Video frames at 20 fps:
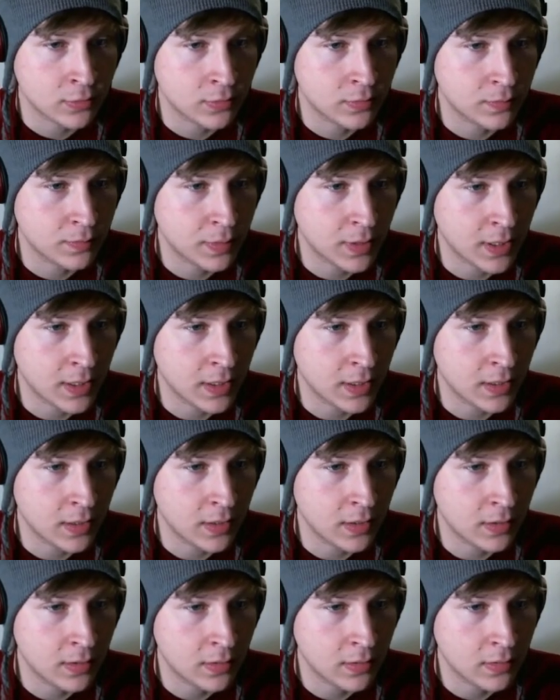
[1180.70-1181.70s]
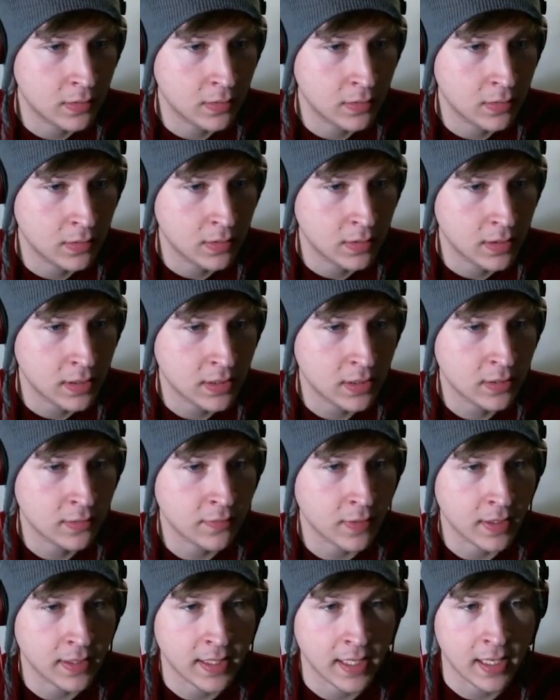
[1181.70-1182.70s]
Speed. This is
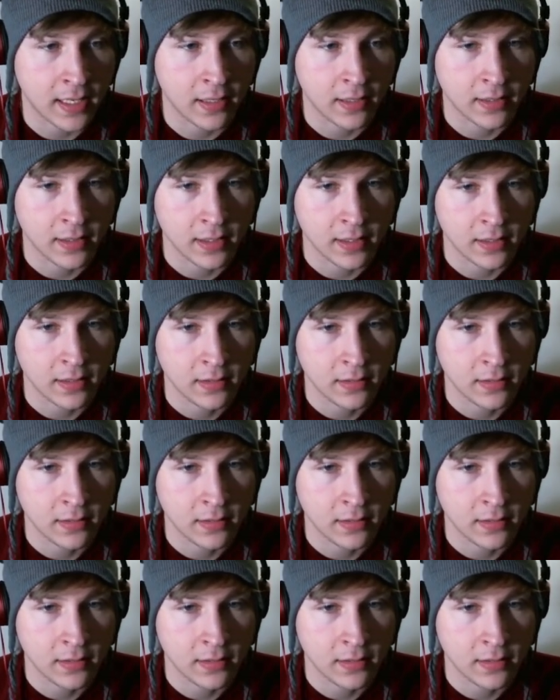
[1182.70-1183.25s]
vitality.